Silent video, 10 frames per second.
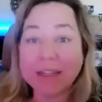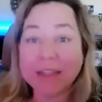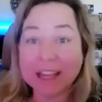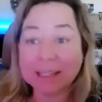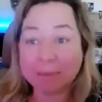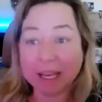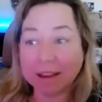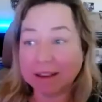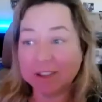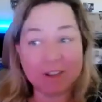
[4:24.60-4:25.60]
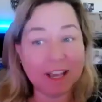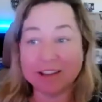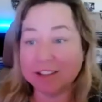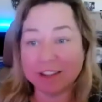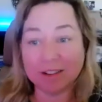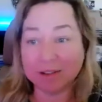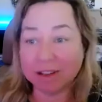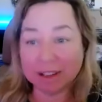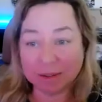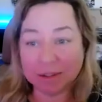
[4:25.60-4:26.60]
not that my laptop couldn't be
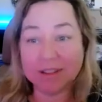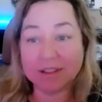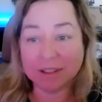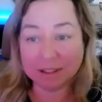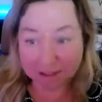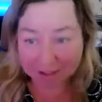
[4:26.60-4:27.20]
downstairs in